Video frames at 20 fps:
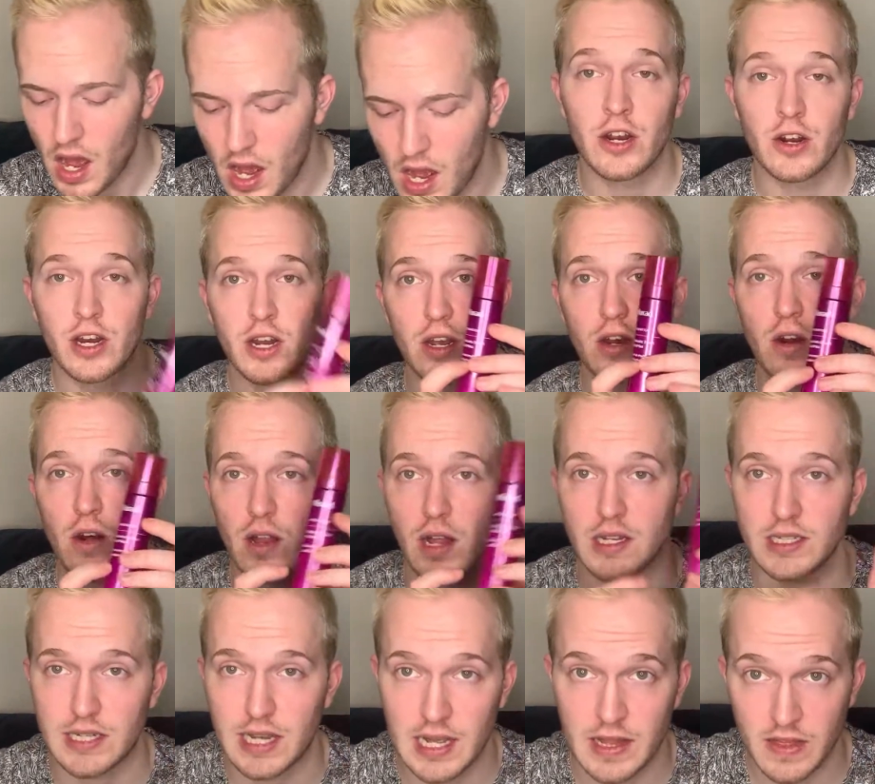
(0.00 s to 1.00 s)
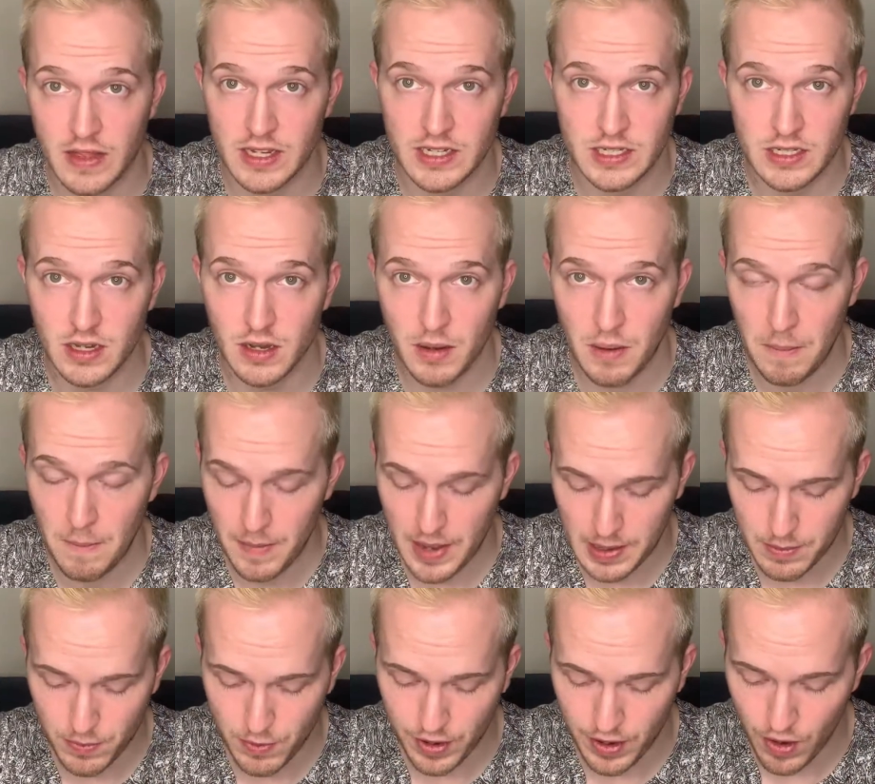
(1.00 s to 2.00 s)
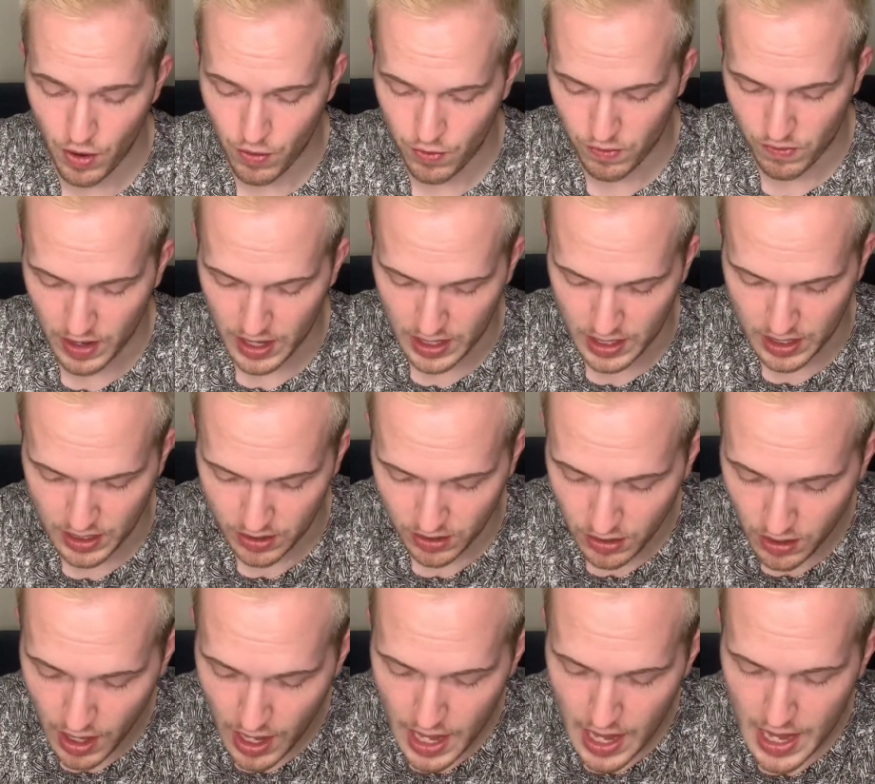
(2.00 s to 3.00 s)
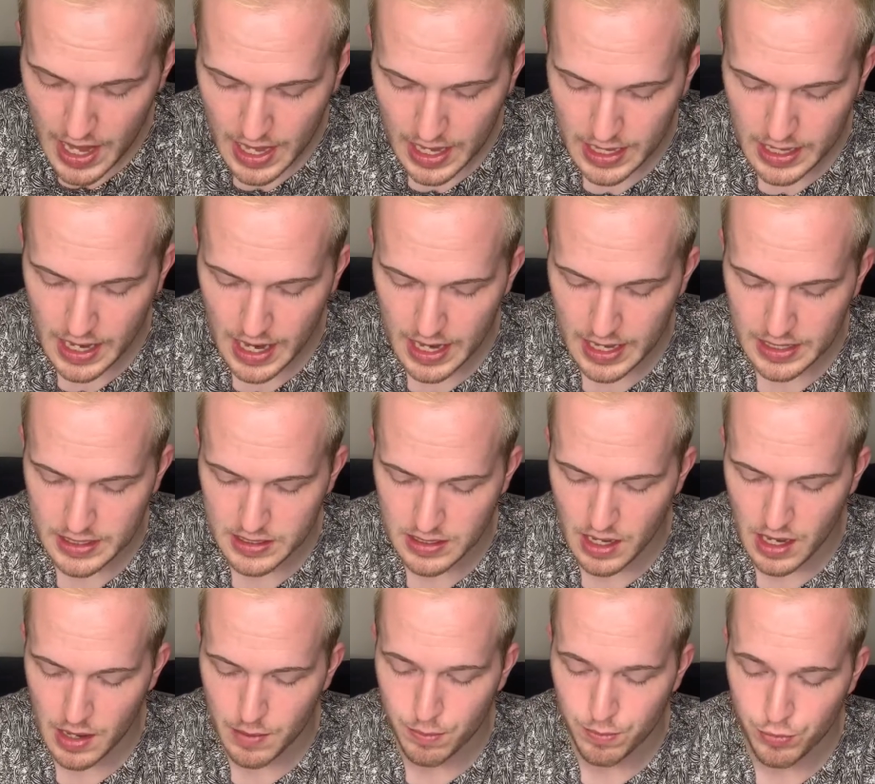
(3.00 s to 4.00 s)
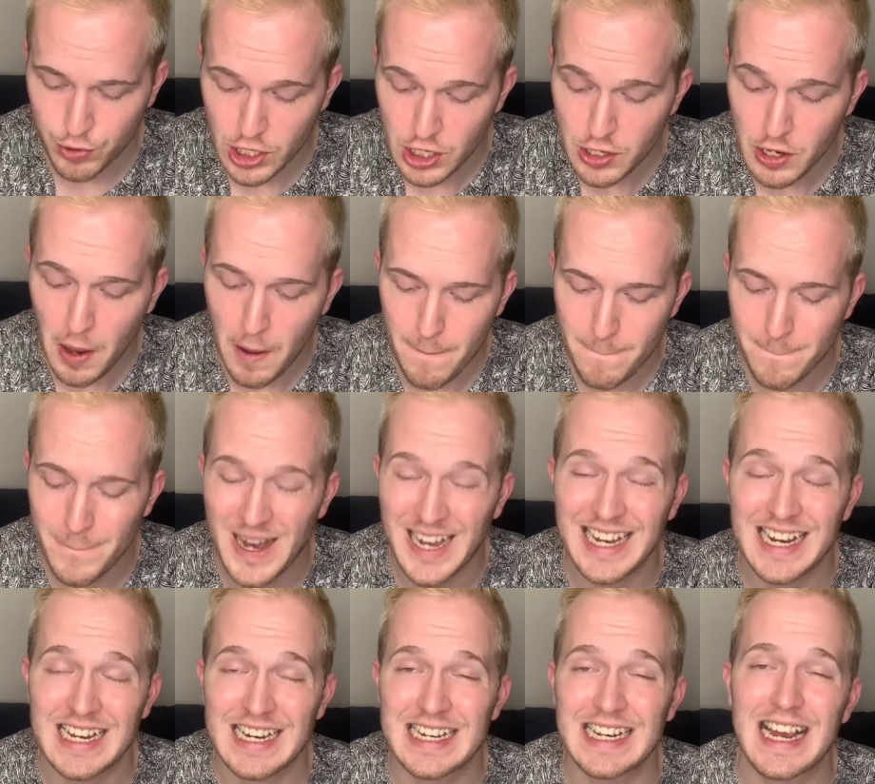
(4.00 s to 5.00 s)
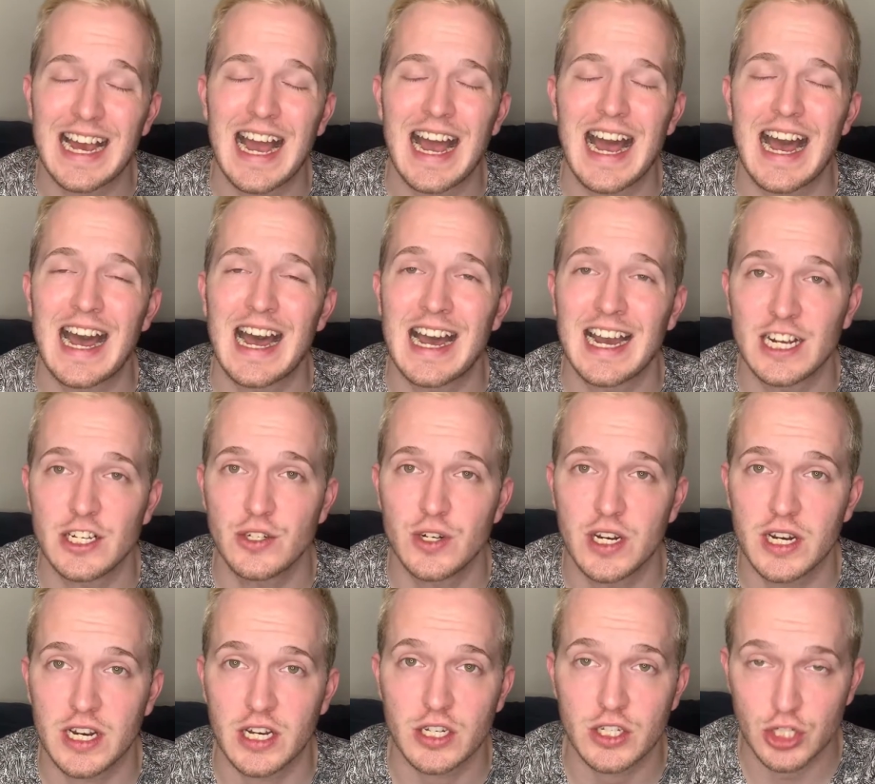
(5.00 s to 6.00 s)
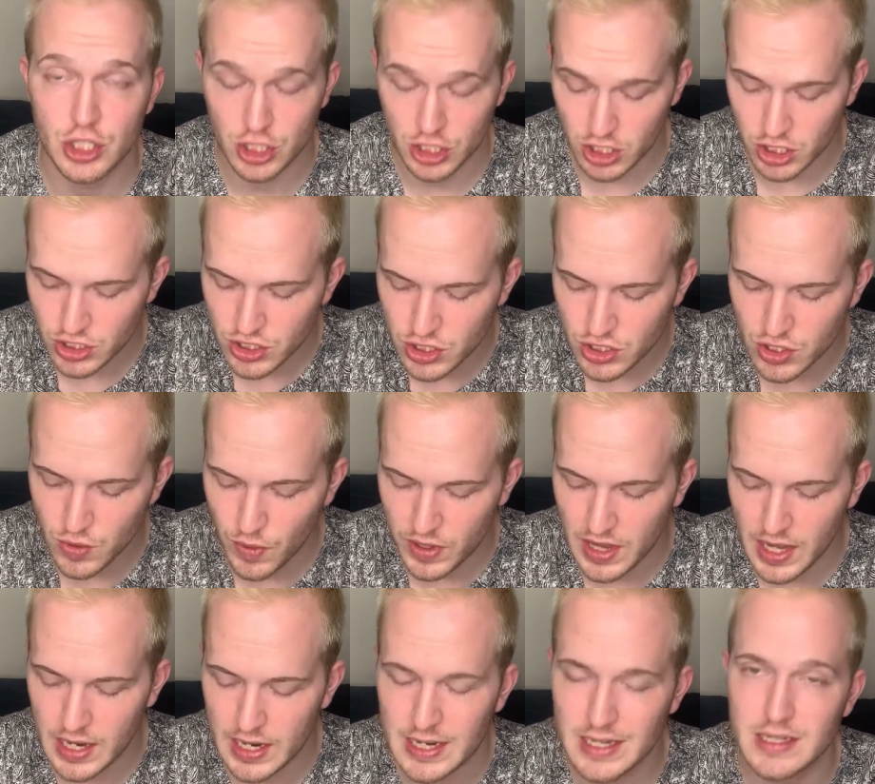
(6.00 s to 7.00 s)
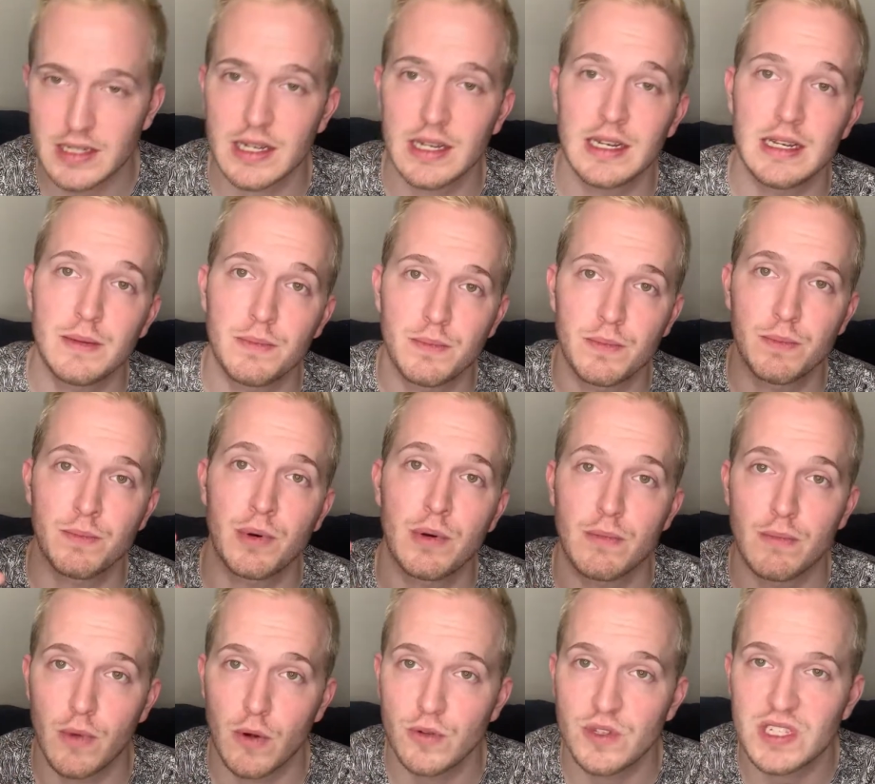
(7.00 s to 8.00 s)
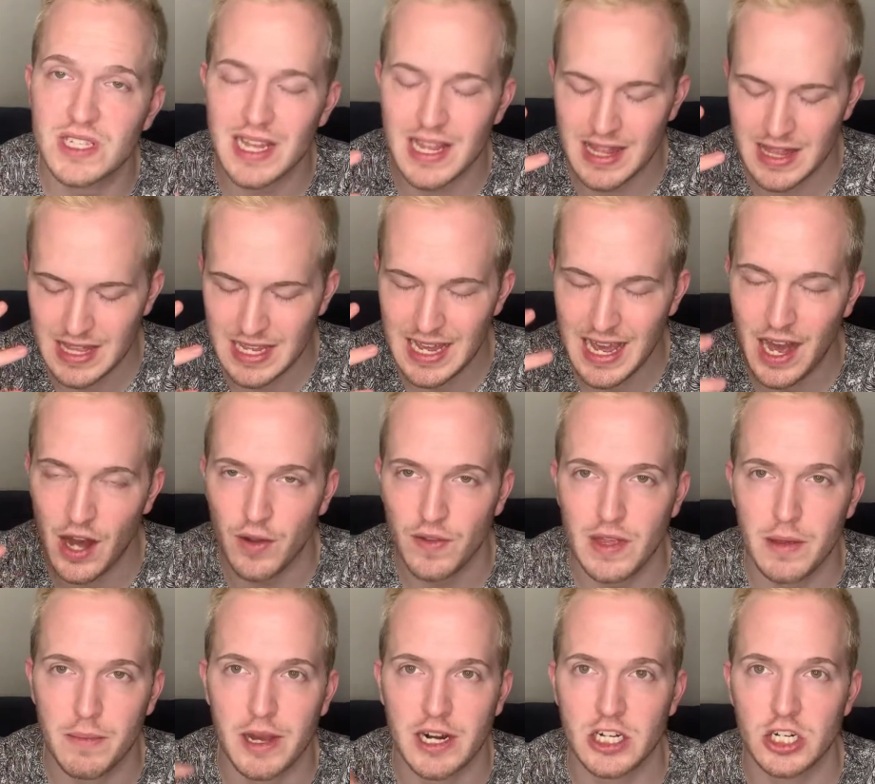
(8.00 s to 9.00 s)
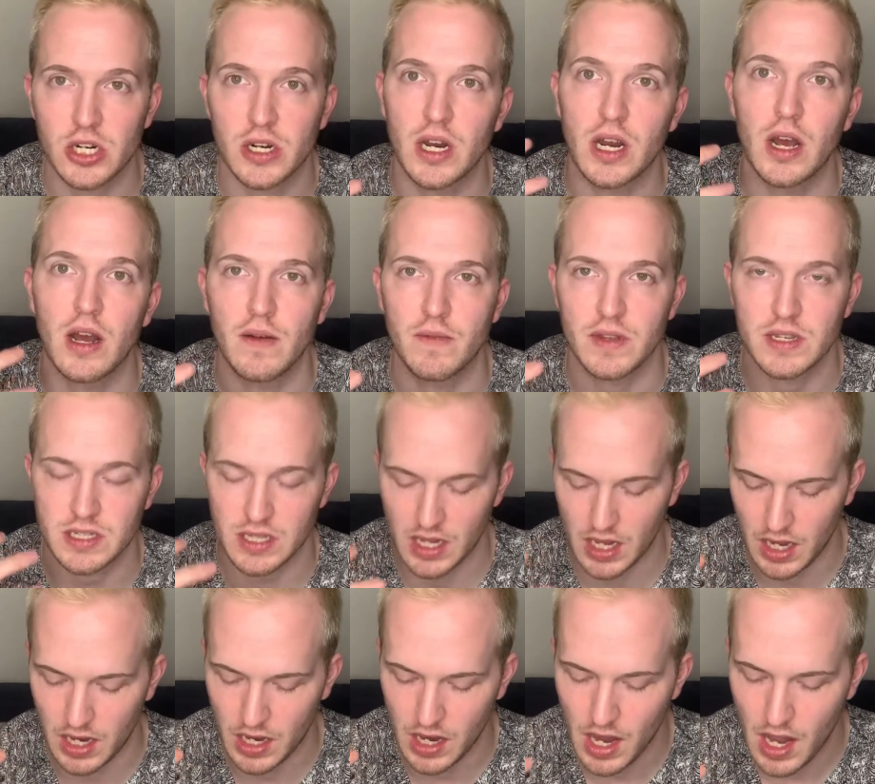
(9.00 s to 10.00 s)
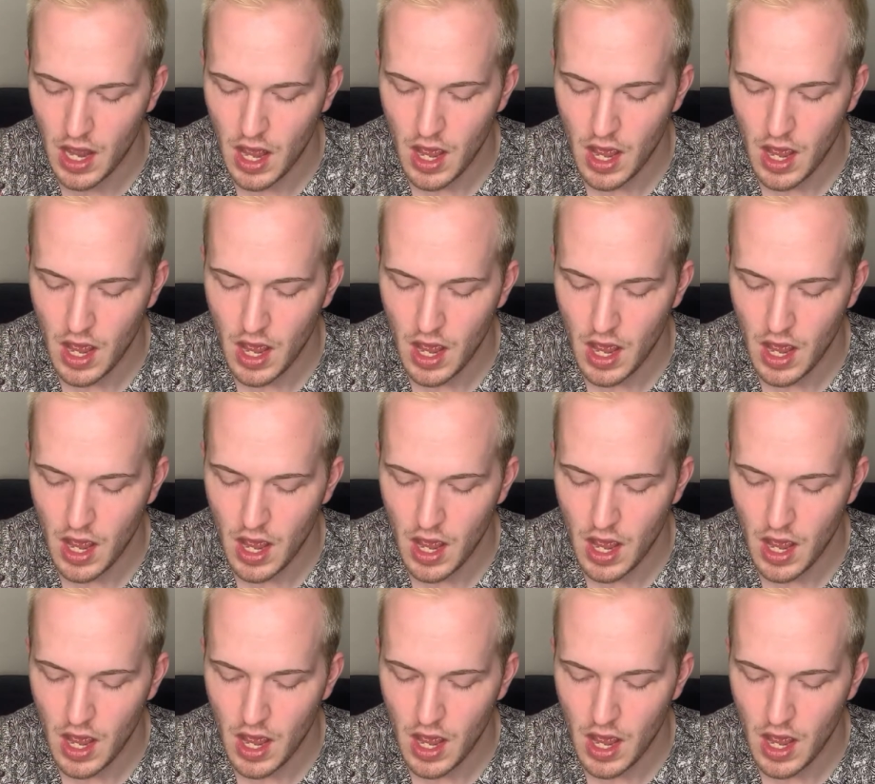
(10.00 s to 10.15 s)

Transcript: Ingredient callouts, and this bad boy right here, it has prebiotic hydrating sugars. So what that is, it promotes the healthy bacteria of the skin.